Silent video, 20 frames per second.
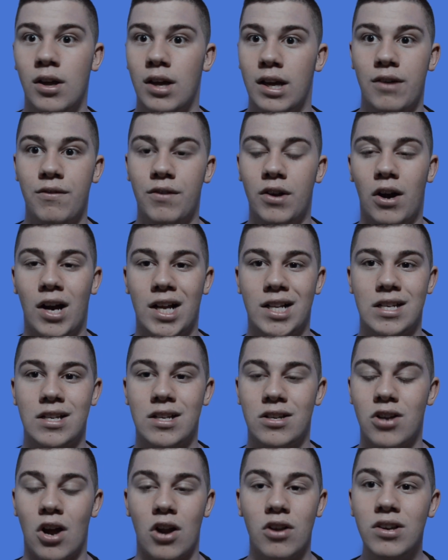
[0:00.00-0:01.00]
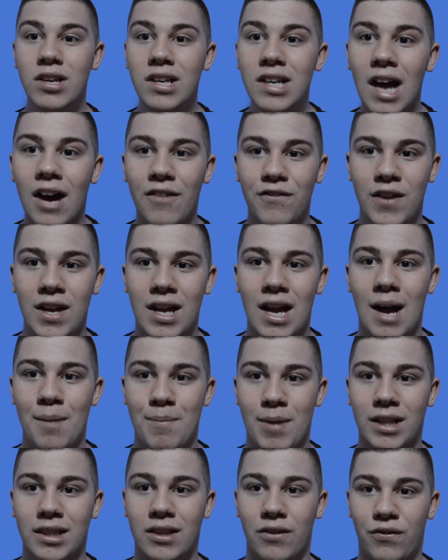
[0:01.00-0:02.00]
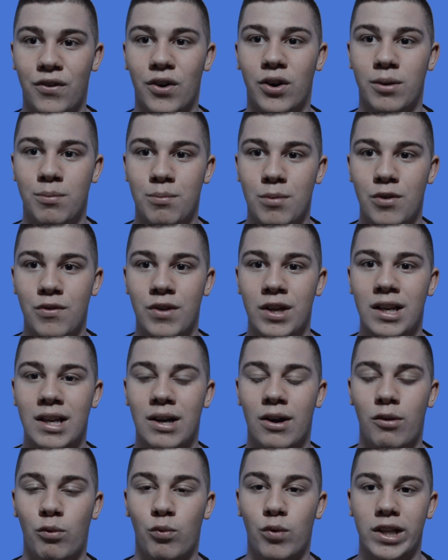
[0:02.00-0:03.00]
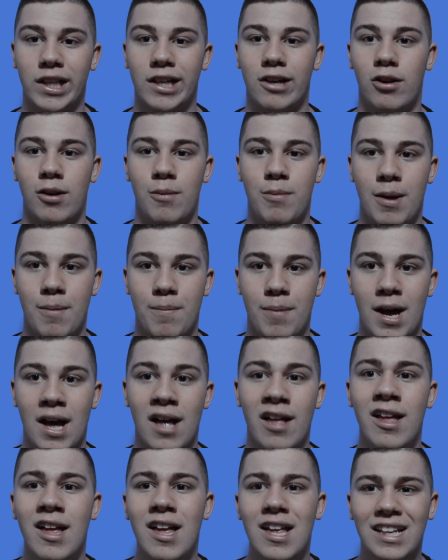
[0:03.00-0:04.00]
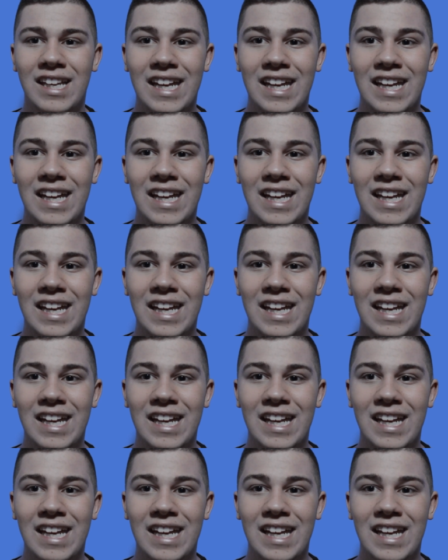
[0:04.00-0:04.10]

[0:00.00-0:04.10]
Even though I know nothing about the third movie, what it's going to be about.